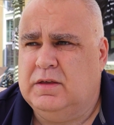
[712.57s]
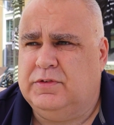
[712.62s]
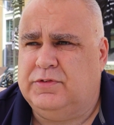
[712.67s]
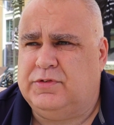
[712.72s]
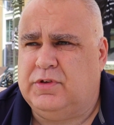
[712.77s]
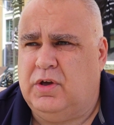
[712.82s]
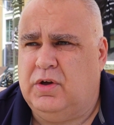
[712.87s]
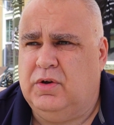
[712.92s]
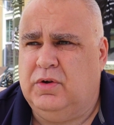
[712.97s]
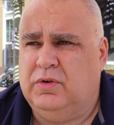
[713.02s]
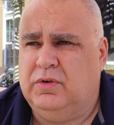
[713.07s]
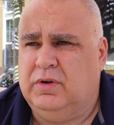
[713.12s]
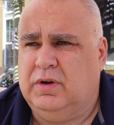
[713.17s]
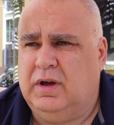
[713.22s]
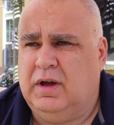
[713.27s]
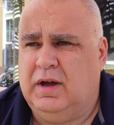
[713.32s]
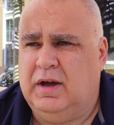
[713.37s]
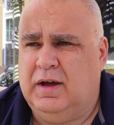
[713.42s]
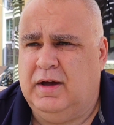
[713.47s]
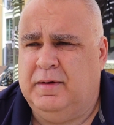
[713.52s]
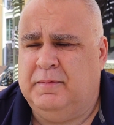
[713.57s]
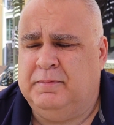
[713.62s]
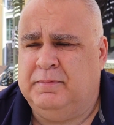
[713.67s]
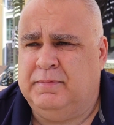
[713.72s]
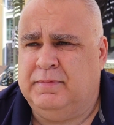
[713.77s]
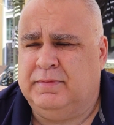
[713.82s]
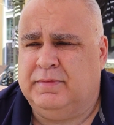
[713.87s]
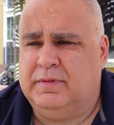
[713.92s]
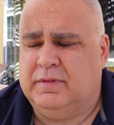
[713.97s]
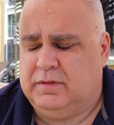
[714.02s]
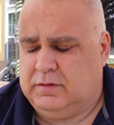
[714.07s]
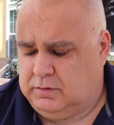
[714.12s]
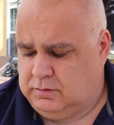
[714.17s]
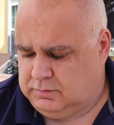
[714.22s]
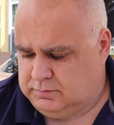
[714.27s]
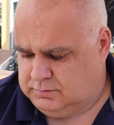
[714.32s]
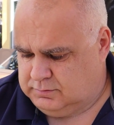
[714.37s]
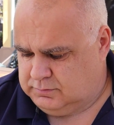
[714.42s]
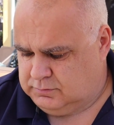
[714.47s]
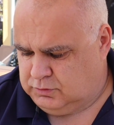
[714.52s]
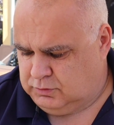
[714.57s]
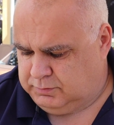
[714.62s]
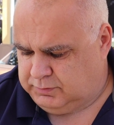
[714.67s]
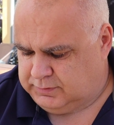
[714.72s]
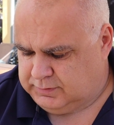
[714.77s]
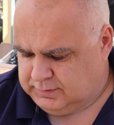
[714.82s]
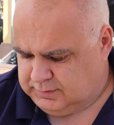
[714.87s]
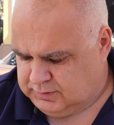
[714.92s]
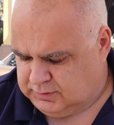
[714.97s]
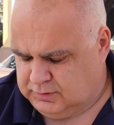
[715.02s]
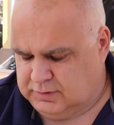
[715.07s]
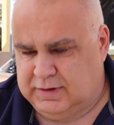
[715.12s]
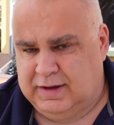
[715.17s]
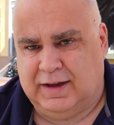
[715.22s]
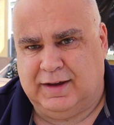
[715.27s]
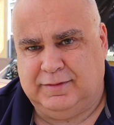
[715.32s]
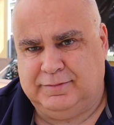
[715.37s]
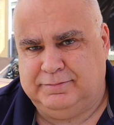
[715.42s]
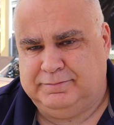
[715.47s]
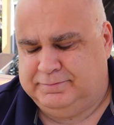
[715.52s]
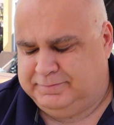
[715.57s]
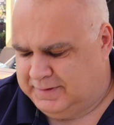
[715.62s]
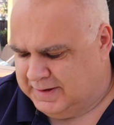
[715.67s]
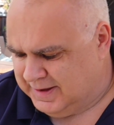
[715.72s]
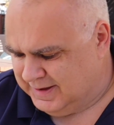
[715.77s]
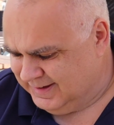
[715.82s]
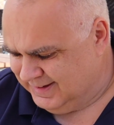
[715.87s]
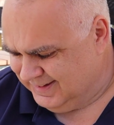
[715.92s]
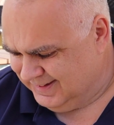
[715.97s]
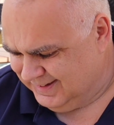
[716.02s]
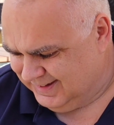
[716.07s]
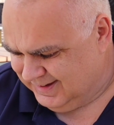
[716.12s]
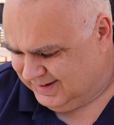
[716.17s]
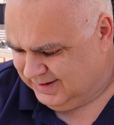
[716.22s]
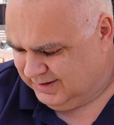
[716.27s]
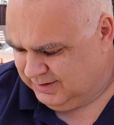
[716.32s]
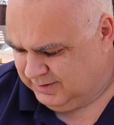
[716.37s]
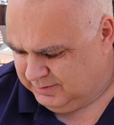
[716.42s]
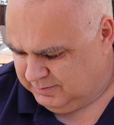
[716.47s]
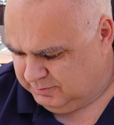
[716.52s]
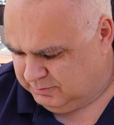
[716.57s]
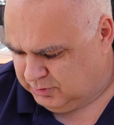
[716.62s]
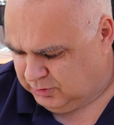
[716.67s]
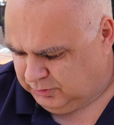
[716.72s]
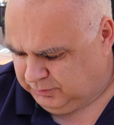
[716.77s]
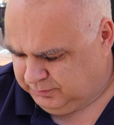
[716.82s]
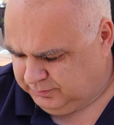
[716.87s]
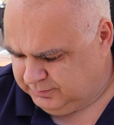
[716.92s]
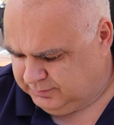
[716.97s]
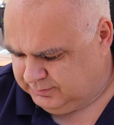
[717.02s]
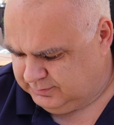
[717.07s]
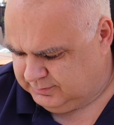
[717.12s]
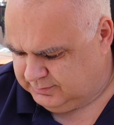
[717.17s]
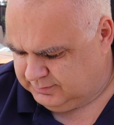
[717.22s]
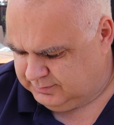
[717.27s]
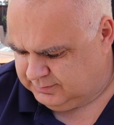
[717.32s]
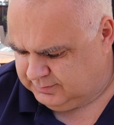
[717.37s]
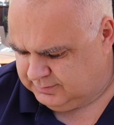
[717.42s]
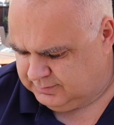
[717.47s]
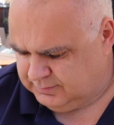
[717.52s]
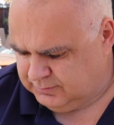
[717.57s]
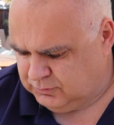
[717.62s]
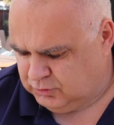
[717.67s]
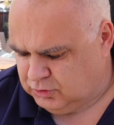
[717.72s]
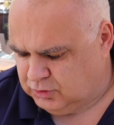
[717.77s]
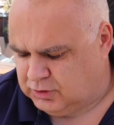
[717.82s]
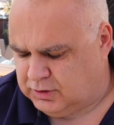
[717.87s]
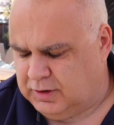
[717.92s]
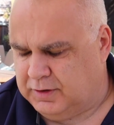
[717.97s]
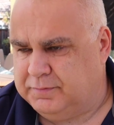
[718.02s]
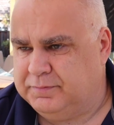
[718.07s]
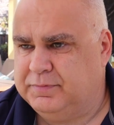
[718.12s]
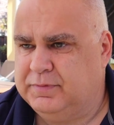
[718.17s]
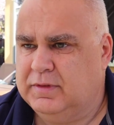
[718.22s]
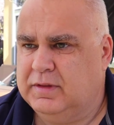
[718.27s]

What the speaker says: So, whoops, okay. Bull, good girl.